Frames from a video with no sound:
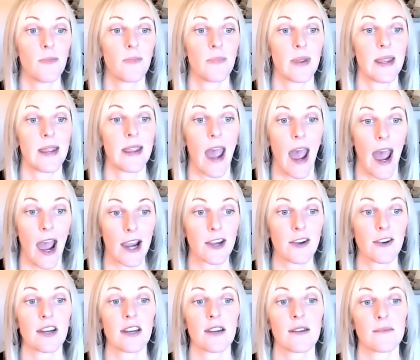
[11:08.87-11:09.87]
be
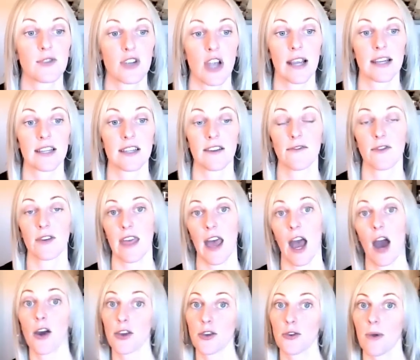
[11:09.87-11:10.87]
accurate and objective with
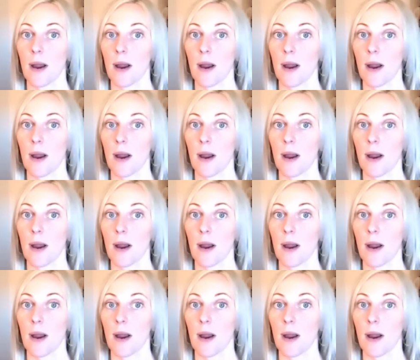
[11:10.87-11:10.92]
how you